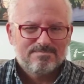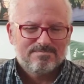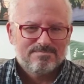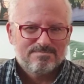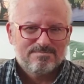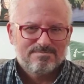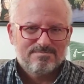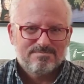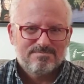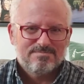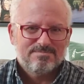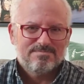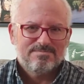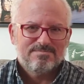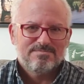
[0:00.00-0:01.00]

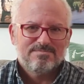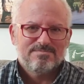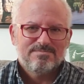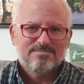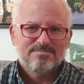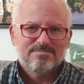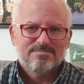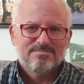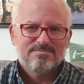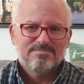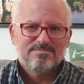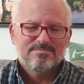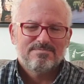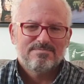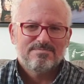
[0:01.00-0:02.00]

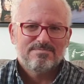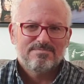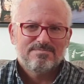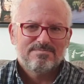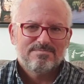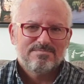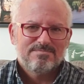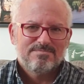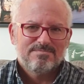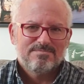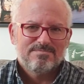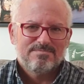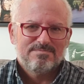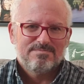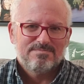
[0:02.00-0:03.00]

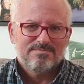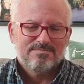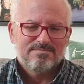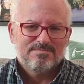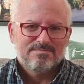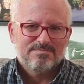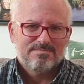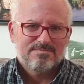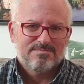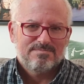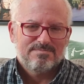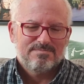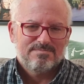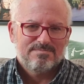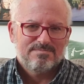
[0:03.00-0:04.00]

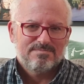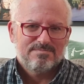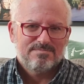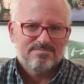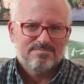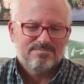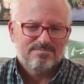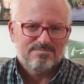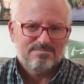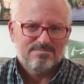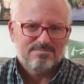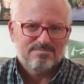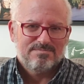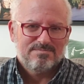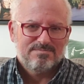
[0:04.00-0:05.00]

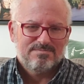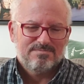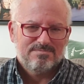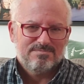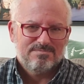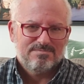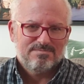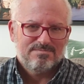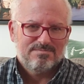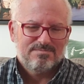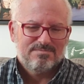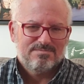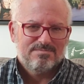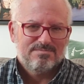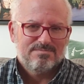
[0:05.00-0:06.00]

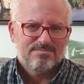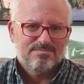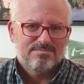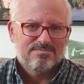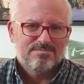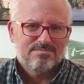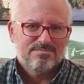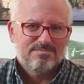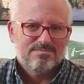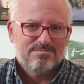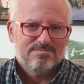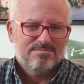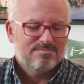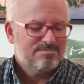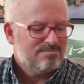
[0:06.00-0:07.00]

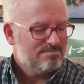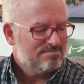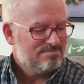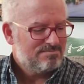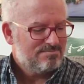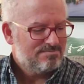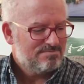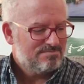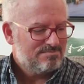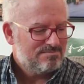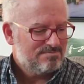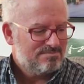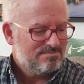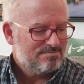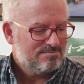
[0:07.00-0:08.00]
(silent)